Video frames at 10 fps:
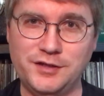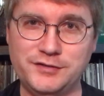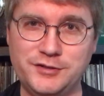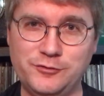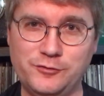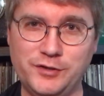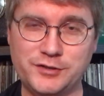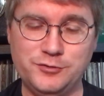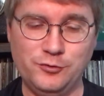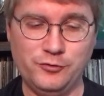I like to do a
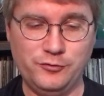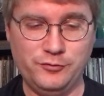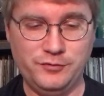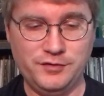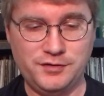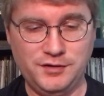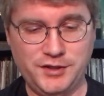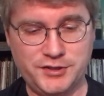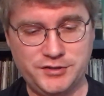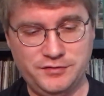quick tour through the
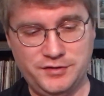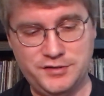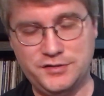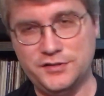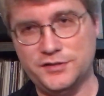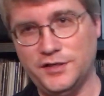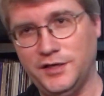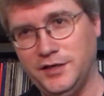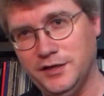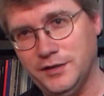collection. This is
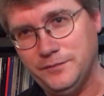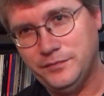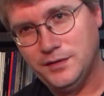an